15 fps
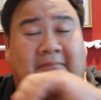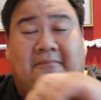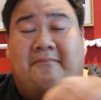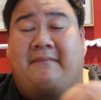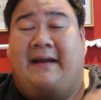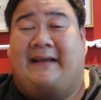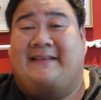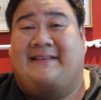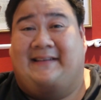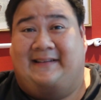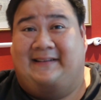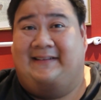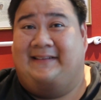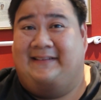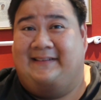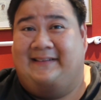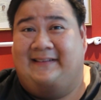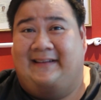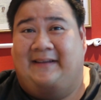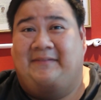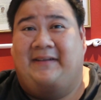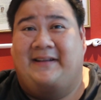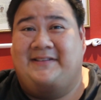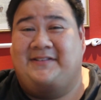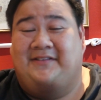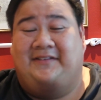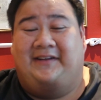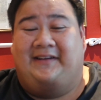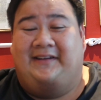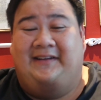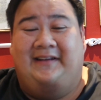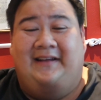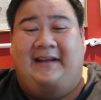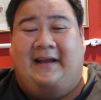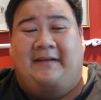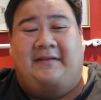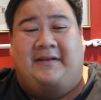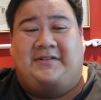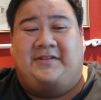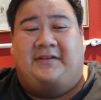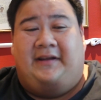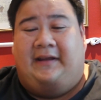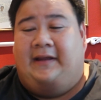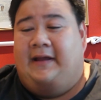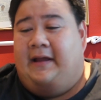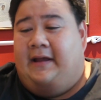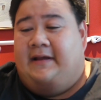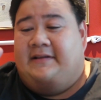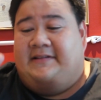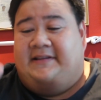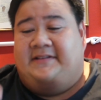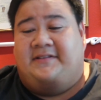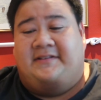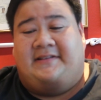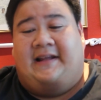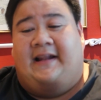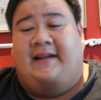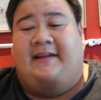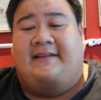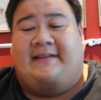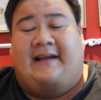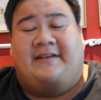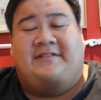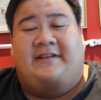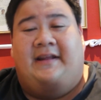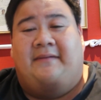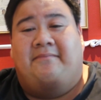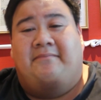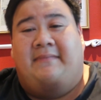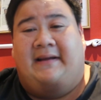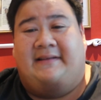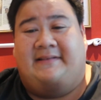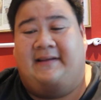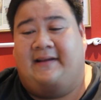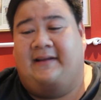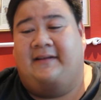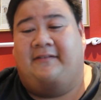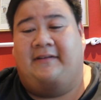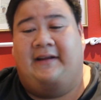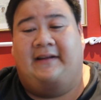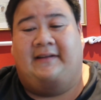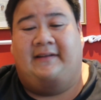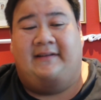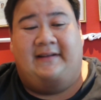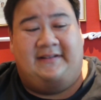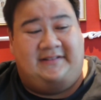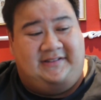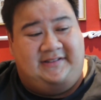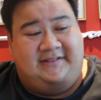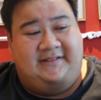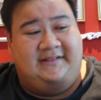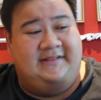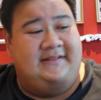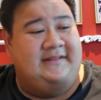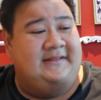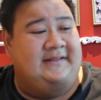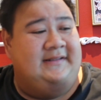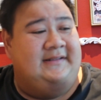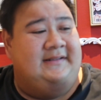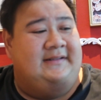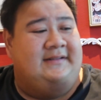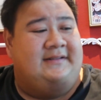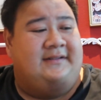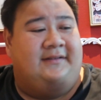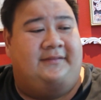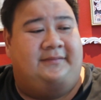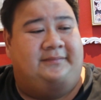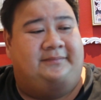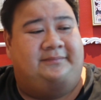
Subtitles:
Mexican. I'm not joking. I'm not joking. Caesar salad is actually a Mexican created dish. So